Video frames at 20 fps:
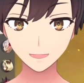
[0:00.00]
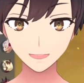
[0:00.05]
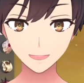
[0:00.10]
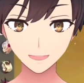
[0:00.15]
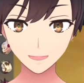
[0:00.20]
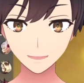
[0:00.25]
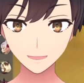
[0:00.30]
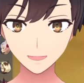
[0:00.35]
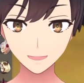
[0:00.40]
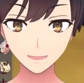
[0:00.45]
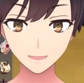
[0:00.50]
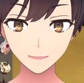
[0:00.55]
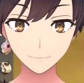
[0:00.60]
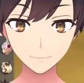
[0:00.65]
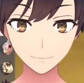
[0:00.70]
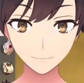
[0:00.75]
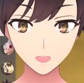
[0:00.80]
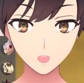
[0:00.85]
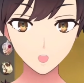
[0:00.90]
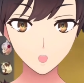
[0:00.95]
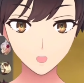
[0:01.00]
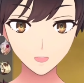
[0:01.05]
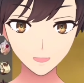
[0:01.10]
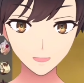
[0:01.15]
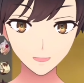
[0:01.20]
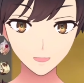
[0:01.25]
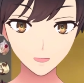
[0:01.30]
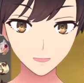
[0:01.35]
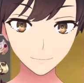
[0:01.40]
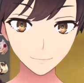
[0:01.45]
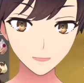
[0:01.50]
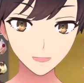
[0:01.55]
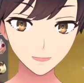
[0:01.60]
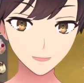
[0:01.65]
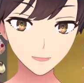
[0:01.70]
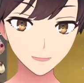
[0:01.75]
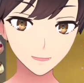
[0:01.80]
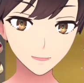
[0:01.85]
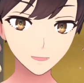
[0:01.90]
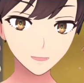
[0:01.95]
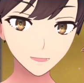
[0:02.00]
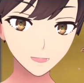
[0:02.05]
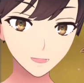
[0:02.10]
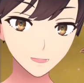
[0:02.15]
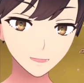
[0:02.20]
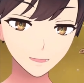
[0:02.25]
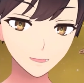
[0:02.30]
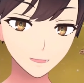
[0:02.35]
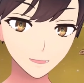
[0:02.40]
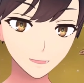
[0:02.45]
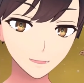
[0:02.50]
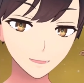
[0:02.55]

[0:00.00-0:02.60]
up his burst, which is going to